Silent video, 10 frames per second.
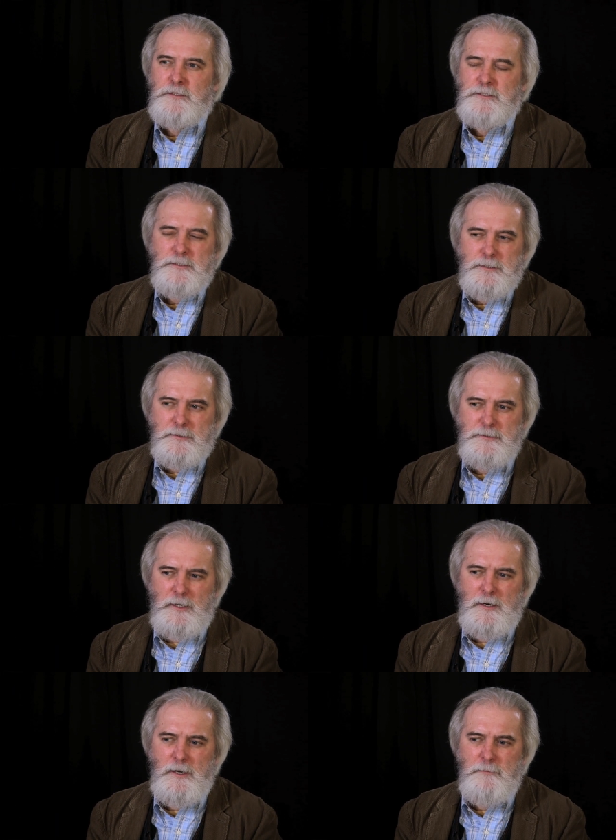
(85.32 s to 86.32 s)
since that
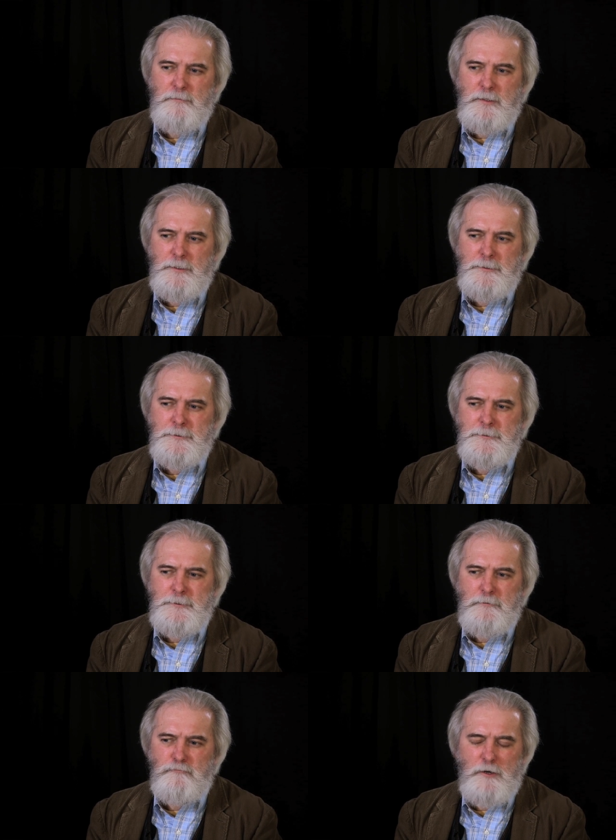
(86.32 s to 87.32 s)
time,
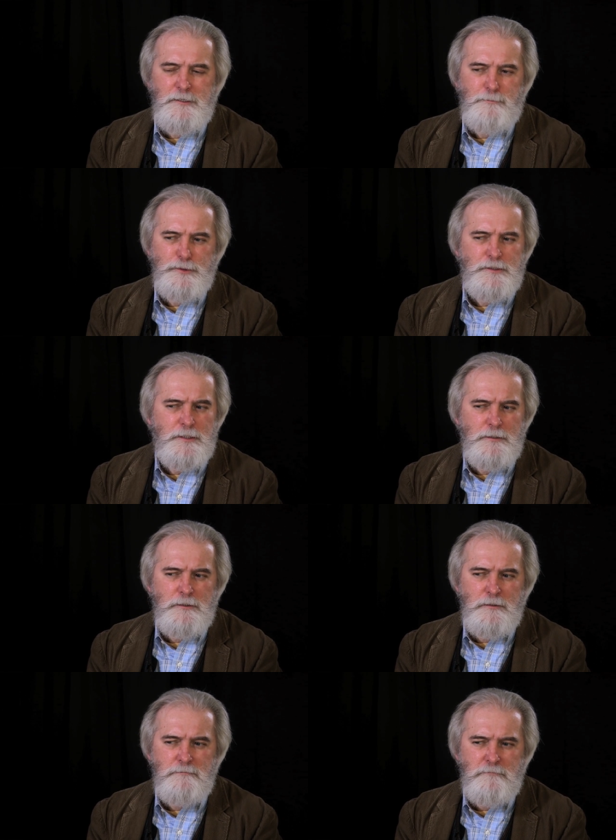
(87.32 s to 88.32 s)
right up
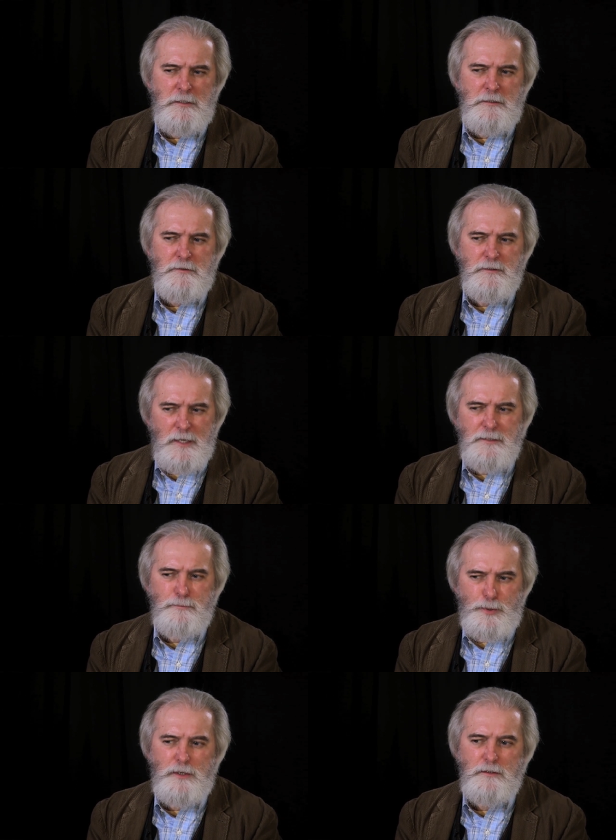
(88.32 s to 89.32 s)
until the latter
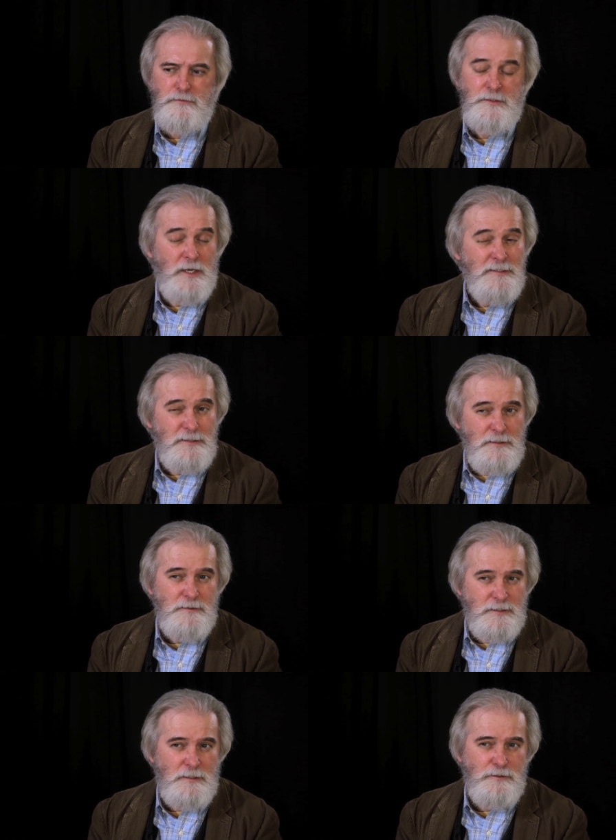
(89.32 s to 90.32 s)
part of the 19th
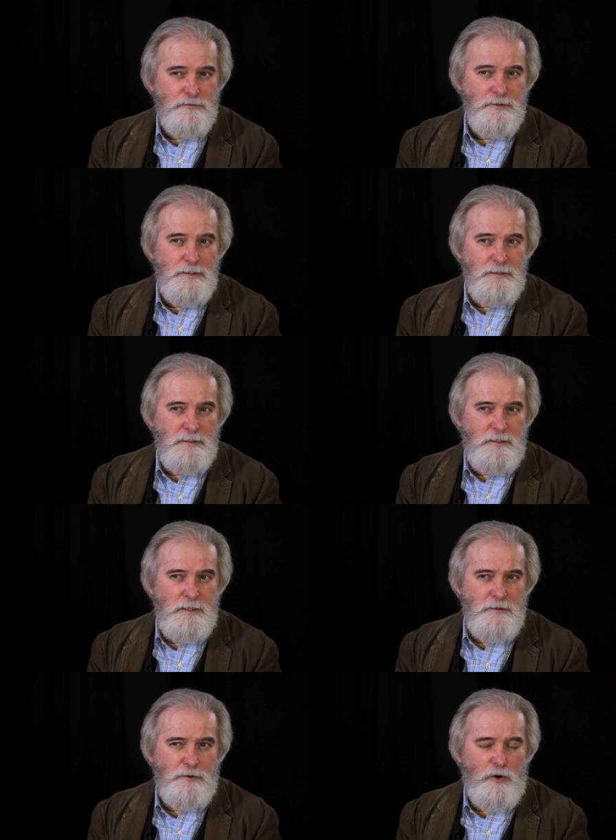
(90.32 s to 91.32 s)
century,
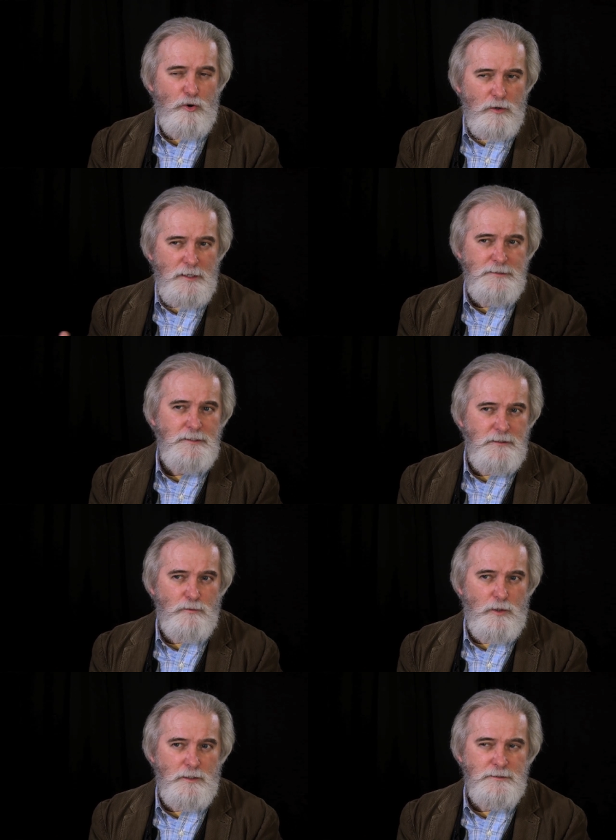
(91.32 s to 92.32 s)
the whole idea
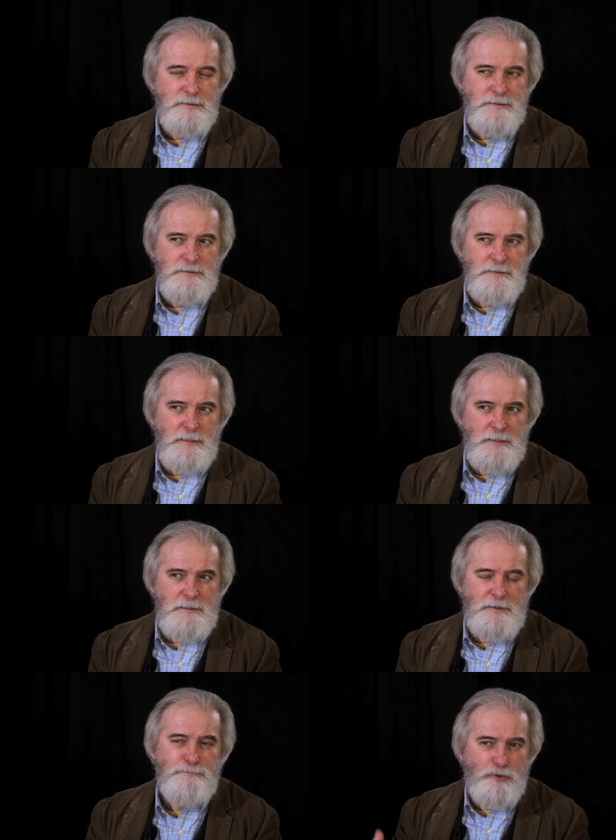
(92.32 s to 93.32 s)
was
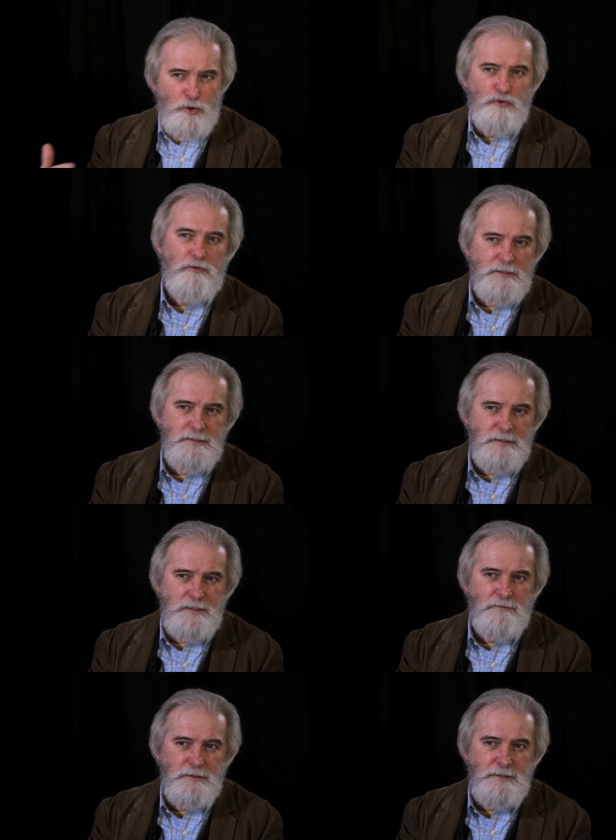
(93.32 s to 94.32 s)
that progress in
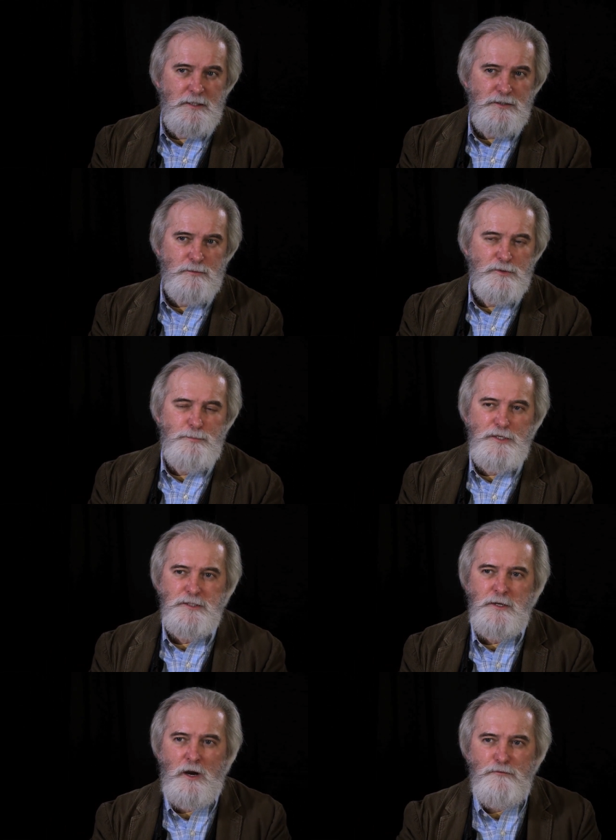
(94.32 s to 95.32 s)
civilization was
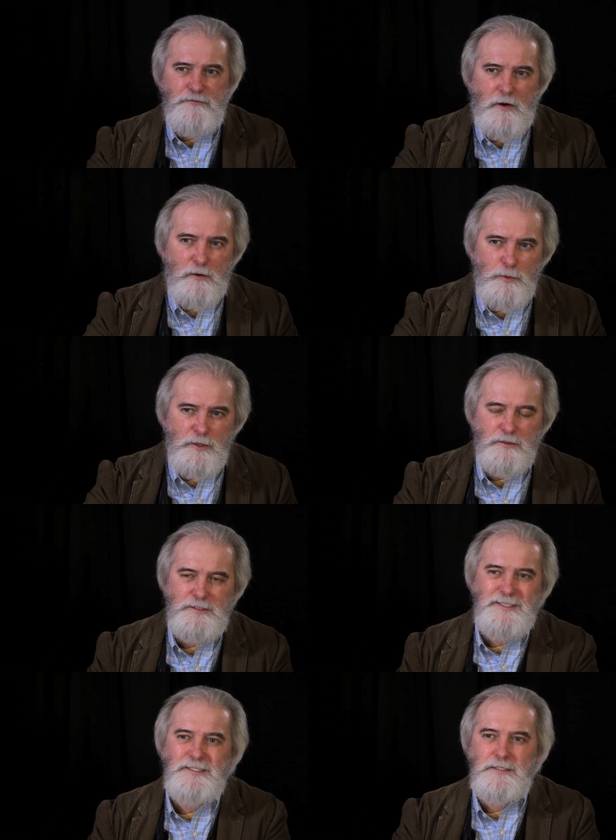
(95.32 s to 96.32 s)
based on how far we could
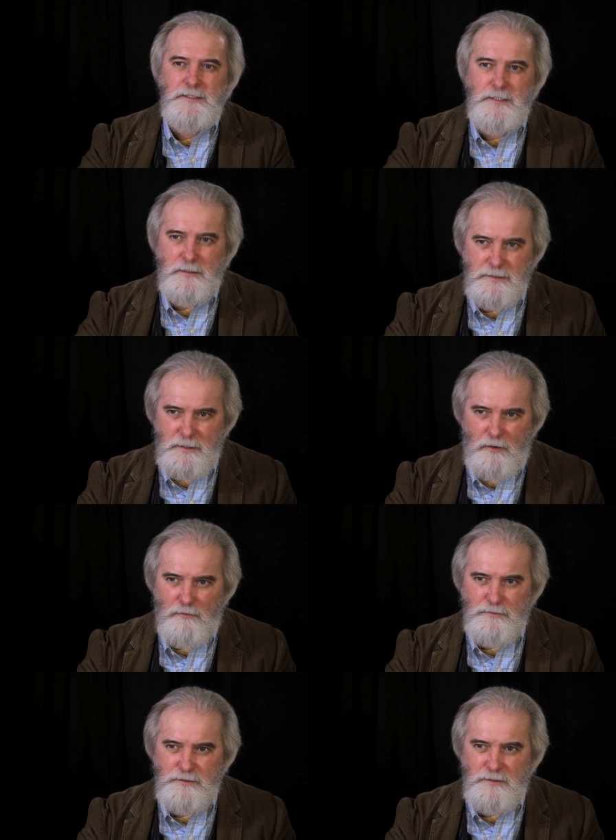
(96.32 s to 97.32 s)
distance
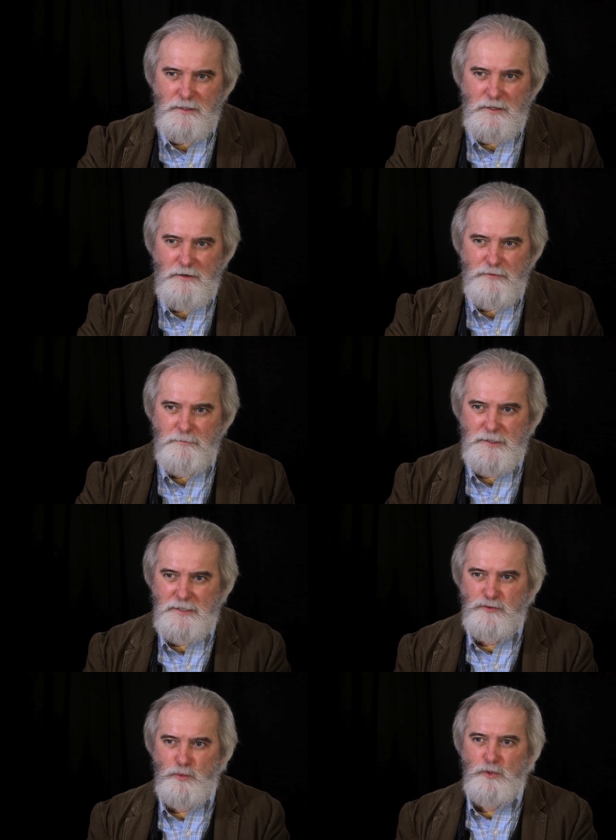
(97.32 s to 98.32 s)
ourselves from the
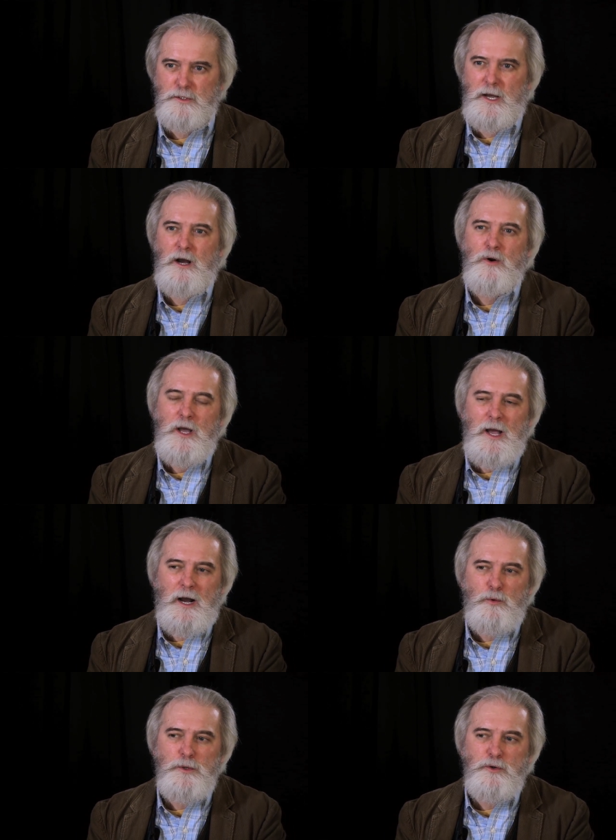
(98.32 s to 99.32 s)
natural world,
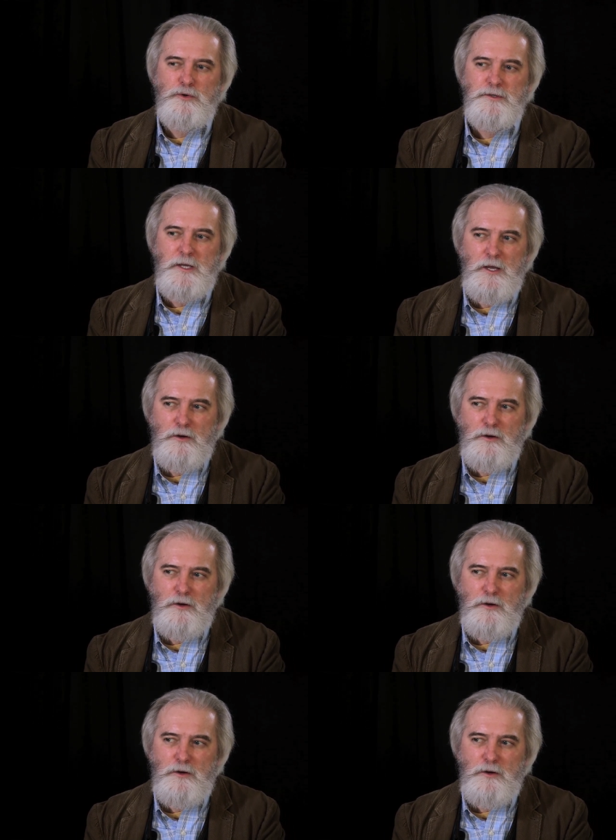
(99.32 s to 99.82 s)
how we could